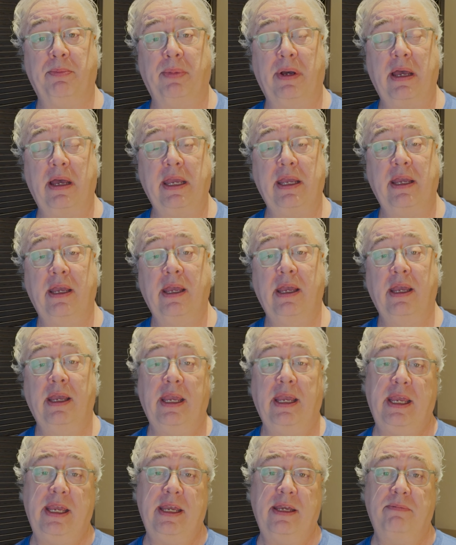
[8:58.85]
by,
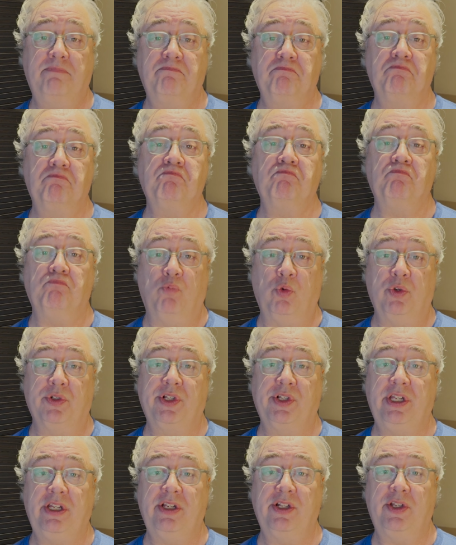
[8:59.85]
and we'll
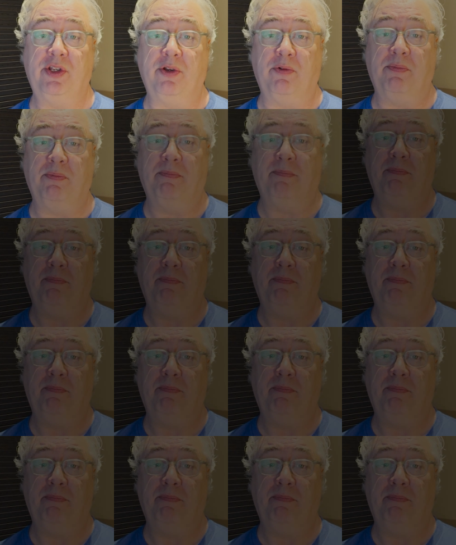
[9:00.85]
see you soon.